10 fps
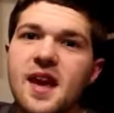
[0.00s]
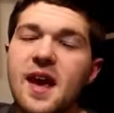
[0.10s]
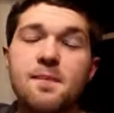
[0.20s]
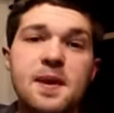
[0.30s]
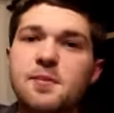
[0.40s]

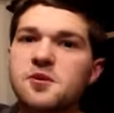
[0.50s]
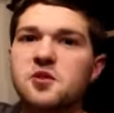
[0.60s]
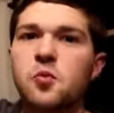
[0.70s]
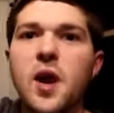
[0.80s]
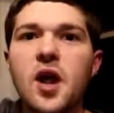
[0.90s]
and people
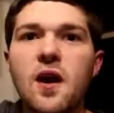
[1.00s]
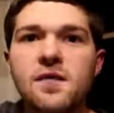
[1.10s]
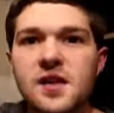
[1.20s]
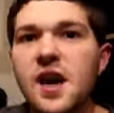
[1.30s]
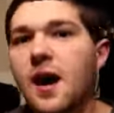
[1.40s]
just went off
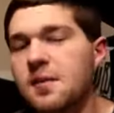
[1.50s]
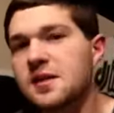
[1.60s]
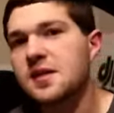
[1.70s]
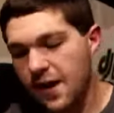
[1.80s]
in the comments.